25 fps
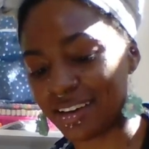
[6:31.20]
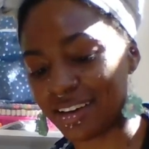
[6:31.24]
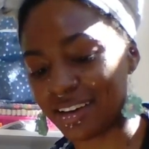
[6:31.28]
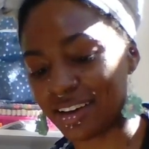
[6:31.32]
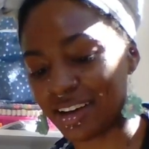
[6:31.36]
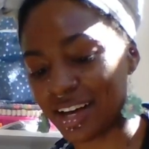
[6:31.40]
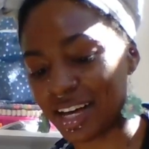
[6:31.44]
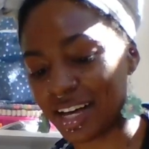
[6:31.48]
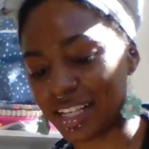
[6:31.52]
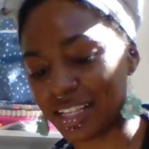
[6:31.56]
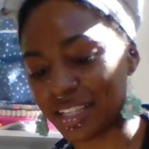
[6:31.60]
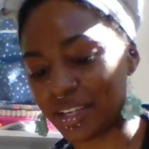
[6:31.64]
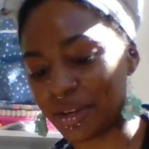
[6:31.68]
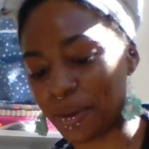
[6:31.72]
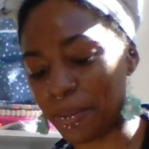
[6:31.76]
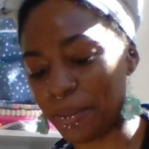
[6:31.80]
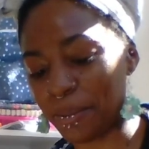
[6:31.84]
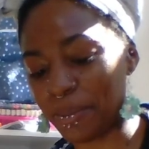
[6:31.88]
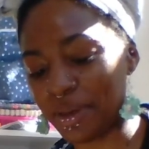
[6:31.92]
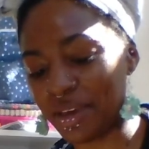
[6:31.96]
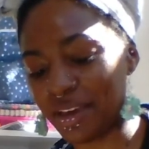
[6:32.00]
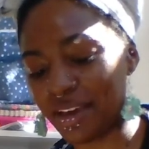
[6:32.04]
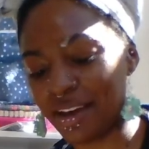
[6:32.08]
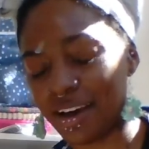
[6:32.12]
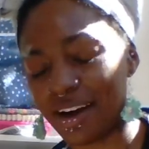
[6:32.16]

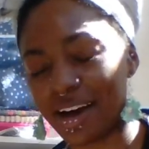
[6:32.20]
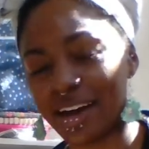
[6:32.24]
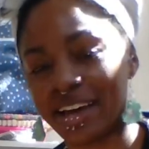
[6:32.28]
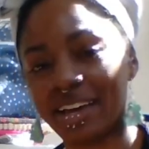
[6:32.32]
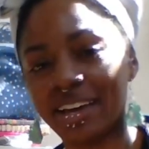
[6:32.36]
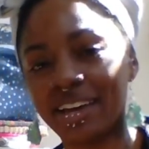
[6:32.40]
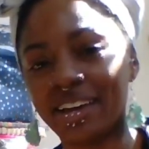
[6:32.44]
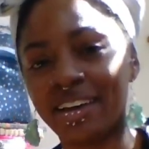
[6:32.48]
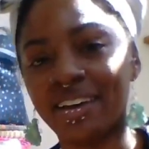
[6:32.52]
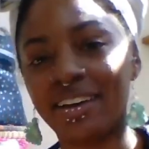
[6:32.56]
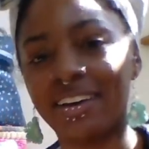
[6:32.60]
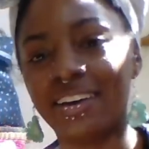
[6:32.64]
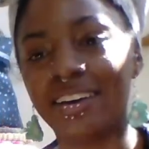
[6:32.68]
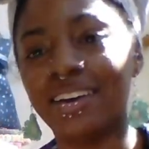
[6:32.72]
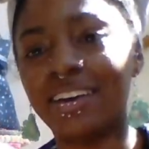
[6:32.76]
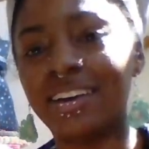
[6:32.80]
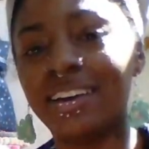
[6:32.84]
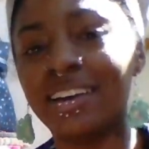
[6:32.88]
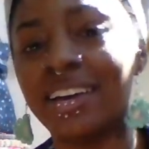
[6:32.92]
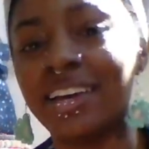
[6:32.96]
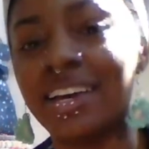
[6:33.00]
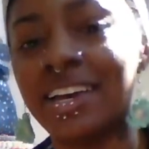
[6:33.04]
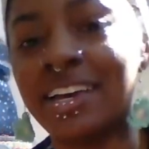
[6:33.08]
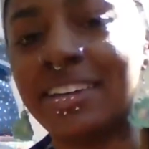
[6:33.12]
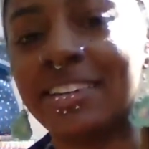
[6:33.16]
Calliope?
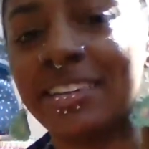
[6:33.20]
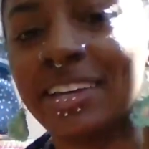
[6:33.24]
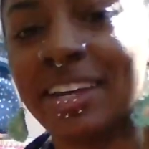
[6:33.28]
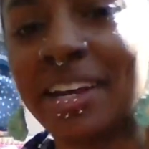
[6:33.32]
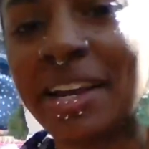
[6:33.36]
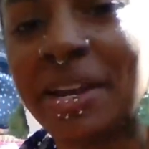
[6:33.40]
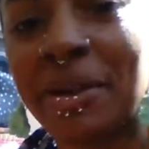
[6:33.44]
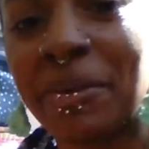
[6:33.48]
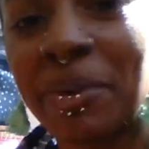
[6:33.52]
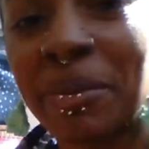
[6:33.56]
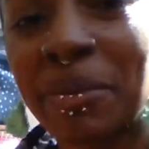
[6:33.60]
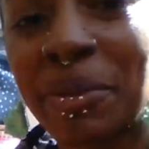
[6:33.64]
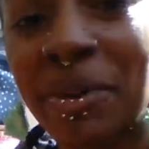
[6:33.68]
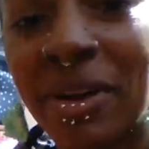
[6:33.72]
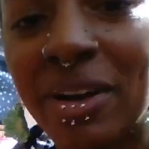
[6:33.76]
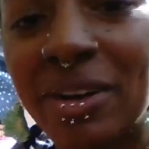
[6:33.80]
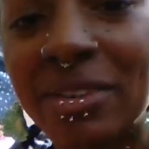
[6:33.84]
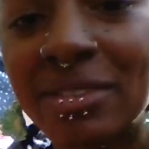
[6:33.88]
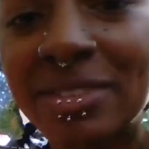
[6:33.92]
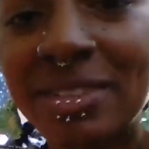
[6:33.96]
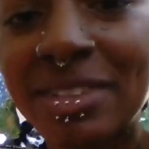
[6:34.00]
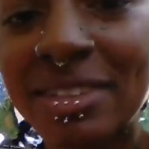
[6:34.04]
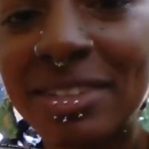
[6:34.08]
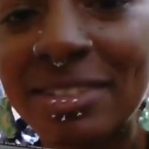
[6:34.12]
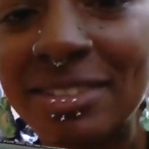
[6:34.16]
Can anyone
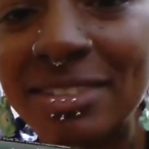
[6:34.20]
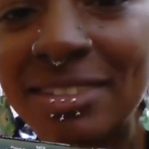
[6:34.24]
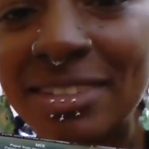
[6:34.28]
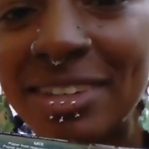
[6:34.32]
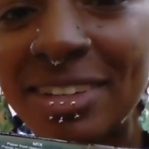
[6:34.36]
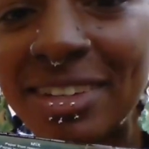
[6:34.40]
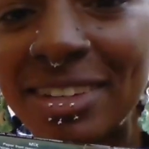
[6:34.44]
pronounce this?